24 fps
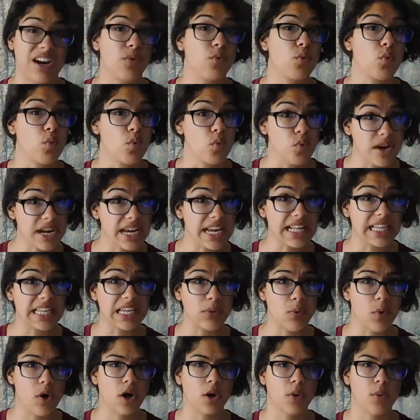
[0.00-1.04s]
I really
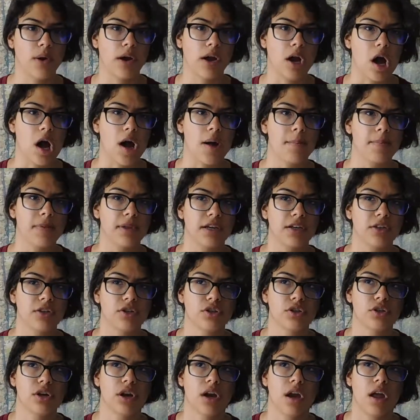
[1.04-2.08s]
want to
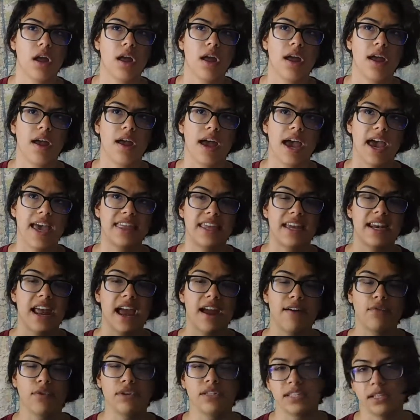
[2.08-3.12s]
accomplish. And then
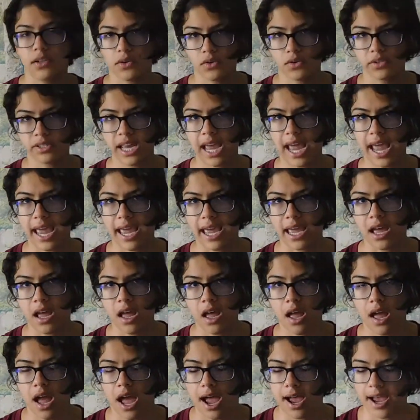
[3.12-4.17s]
every single day
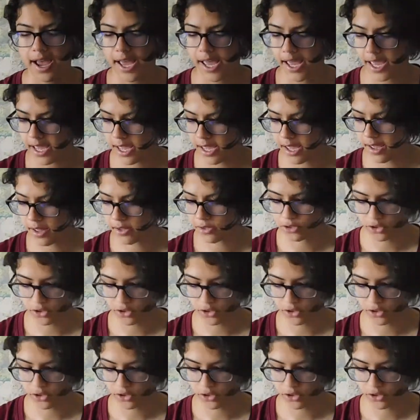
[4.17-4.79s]
I